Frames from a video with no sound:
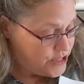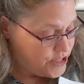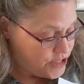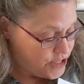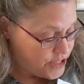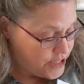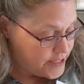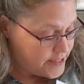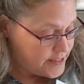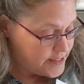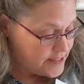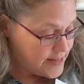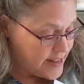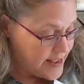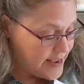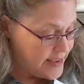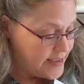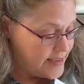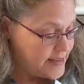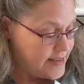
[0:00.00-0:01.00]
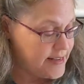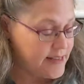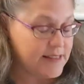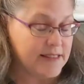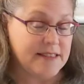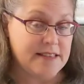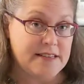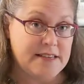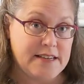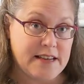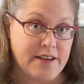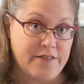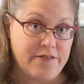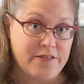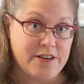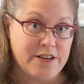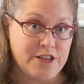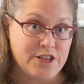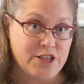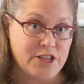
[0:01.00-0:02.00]
just like the
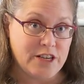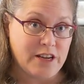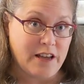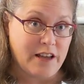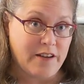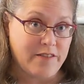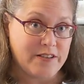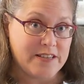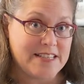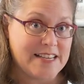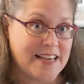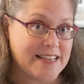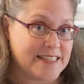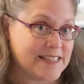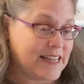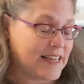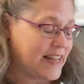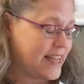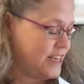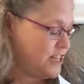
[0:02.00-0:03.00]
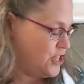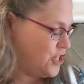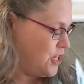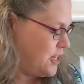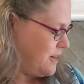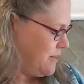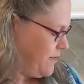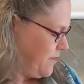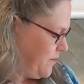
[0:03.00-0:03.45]
definition of a tessellation.